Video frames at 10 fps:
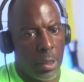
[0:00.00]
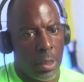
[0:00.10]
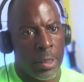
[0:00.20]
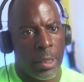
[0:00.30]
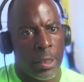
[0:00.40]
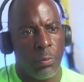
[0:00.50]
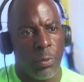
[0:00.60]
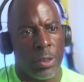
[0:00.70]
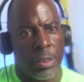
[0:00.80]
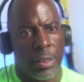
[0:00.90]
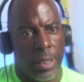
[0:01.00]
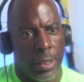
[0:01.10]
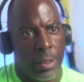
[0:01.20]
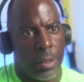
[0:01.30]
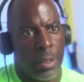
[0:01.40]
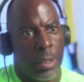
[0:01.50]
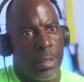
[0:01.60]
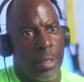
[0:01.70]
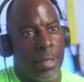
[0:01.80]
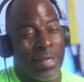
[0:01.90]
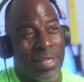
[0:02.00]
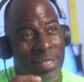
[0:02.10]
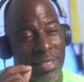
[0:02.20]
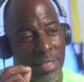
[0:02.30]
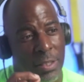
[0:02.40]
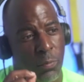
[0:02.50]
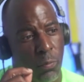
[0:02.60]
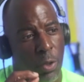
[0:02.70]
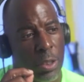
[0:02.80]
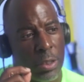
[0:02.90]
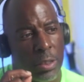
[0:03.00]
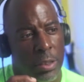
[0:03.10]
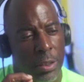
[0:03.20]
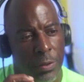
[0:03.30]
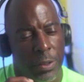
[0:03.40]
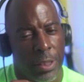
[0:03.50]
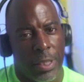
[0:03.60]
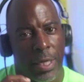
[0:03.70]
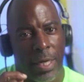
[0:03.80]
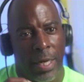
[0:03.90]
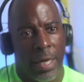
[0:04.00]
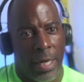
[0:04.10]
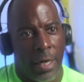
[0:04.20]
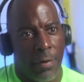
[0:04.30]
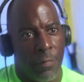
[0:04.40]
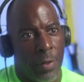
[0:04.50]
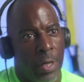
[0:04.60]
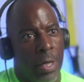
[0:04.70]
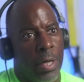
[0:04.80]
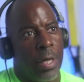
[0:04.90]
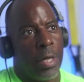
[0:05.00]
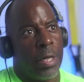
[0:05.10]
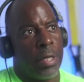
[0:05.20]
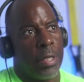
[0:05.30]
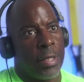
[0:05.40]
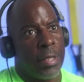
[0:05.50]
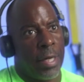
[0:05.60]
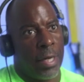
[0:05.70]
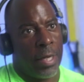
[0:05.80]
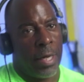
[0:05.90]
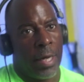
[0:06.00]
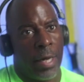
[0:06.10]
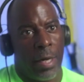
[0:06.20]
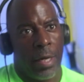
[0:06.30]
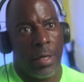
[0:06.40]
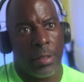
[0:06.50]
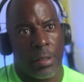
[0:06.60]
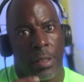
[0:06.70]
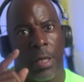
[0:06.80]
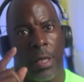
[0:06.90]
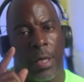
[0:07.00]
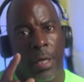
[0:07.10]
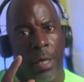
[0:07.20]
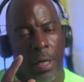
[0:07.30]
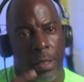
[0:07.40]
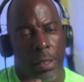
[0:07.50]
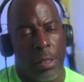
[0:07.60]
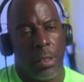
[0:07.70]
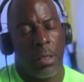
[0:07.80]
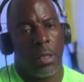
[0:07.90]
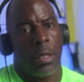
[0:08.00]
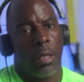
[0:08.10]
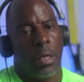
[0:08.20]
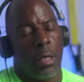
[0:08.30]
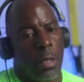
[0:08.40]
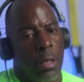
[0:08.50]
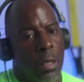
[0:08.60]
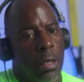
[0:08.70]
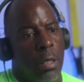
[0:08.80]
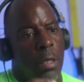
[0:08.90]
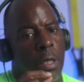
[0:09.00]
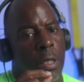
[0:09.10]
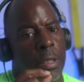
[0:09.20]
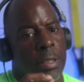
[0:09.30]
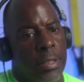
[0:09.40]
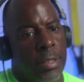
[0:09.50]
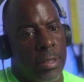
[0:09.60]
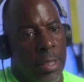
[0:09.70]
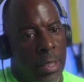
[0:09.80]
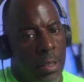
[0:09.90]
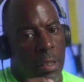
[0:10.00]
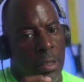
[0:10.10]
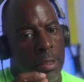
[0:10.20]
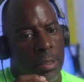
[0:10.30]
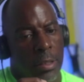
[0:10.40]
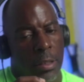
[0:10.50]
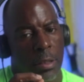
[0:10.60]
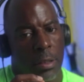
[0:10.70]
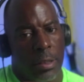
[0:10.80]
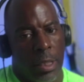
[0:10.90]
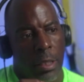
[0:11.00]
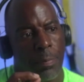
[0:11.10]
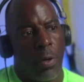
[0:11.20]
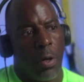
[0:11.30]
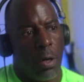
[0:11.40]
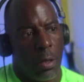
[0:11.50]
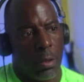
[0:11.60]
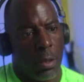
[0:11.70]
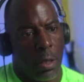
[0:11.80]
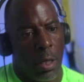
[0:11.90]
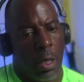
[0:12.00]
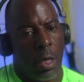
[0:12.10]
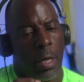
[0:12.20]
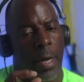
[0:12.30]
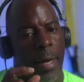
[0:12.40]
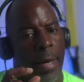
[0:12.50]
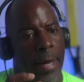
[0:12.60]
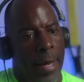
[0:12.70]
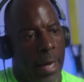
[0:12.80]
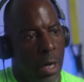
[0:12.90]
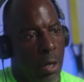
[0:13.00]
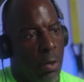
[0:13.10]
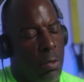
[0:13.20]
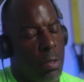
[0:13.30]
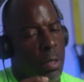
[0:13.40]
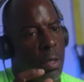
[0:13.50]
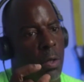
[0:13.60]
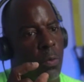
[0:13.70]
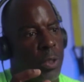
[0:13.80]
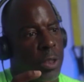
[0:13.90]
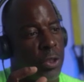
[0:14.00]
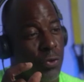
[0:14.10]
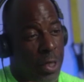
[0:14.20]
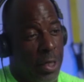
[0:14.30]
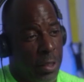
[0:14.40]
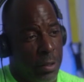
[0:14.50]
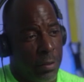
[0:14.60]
that you would say that this is the one skill set that I have that has a set a, set apart how we train,